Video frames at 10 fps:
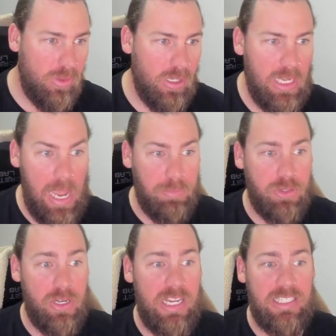
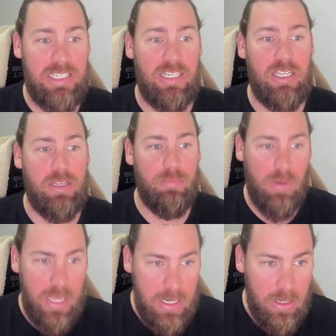Capturing is nearly
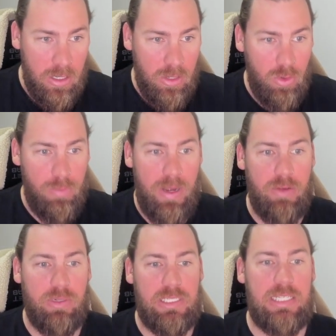complete with many
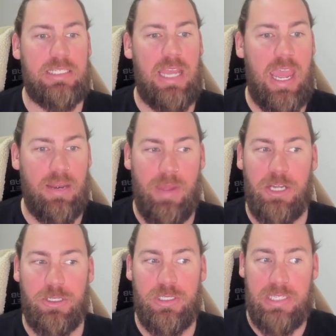resist
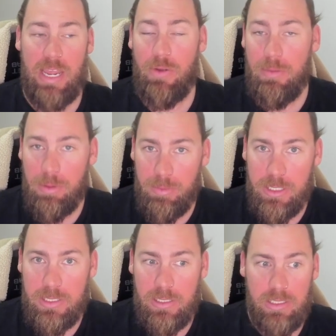animations now
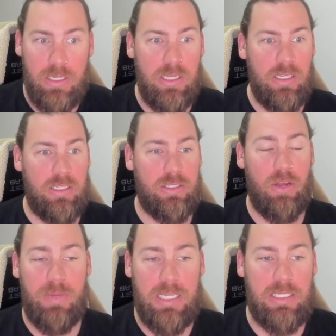implemented. So
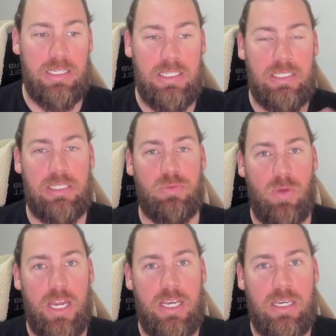I'm guessing this is
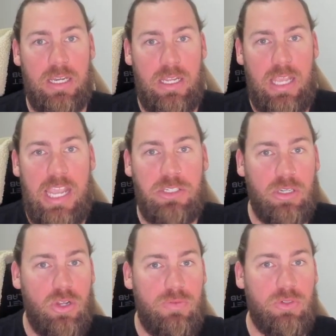when each
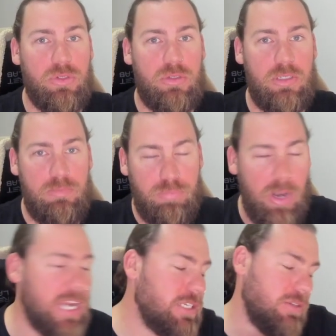alluvial
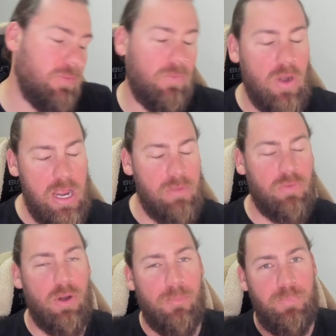breaks free
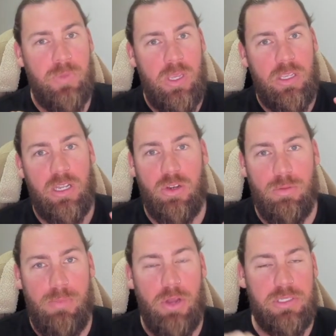from your little
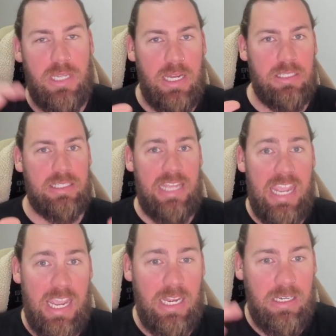Mozart
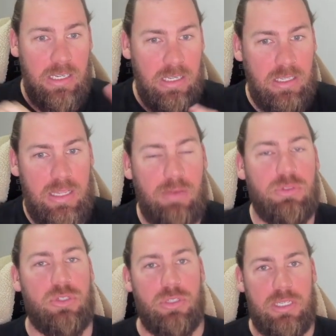scan. They will
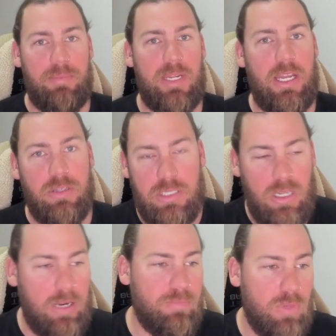do something else,
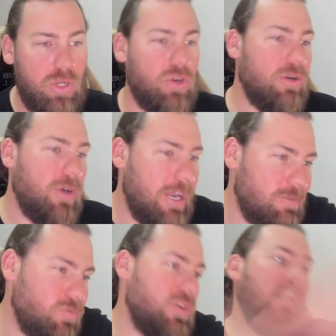like Malura might
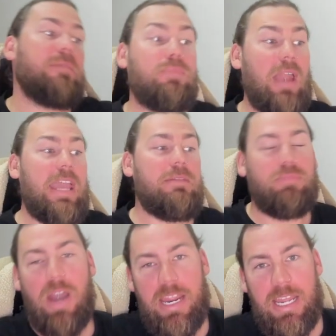really
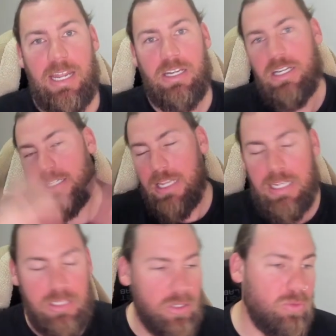break out like
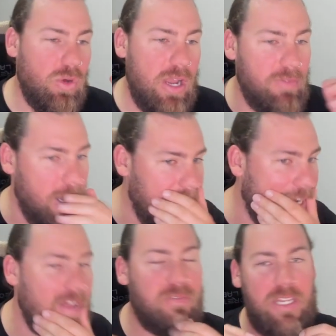this or whatever. I
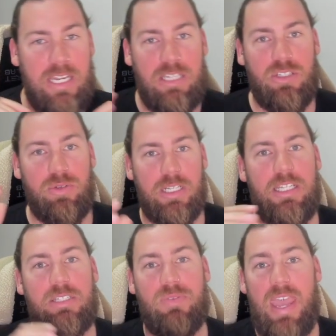love that they're doing
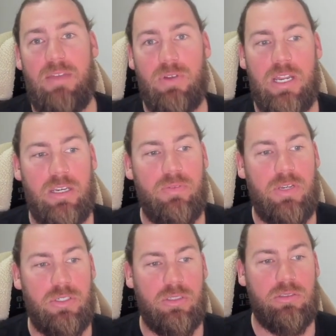this for every
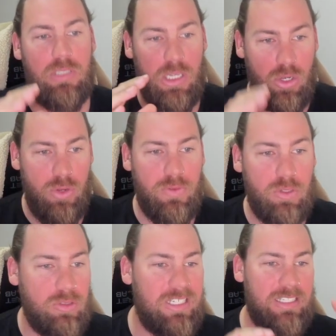individual
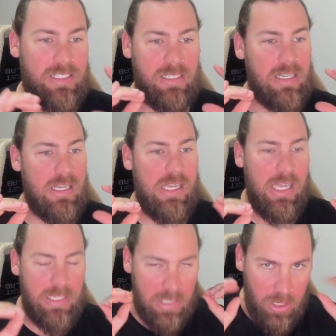alluvial.
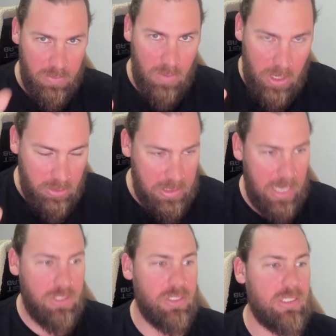It's those final
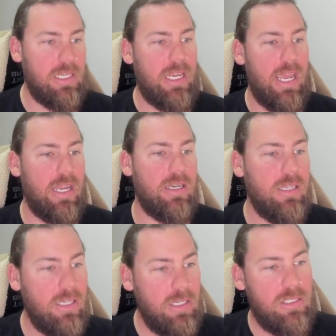touches again.
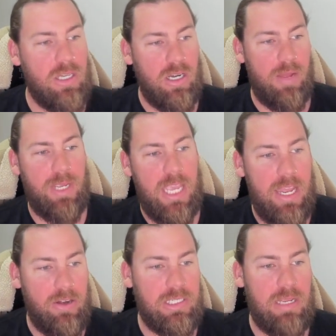Dynamic
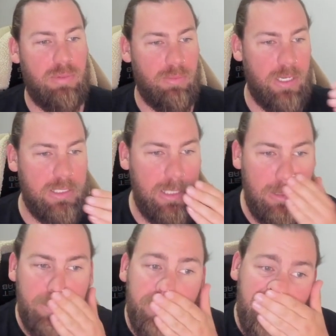hair is
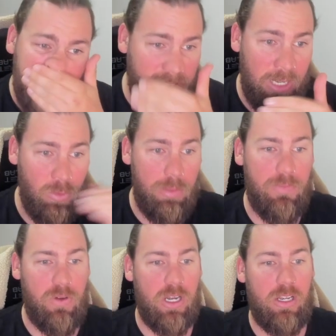implemented and will be
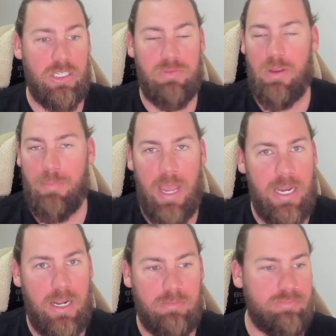finalized for the
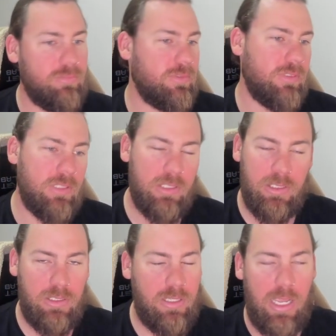beta.
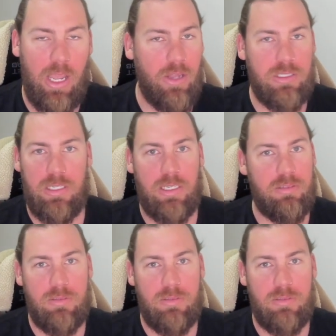They go to the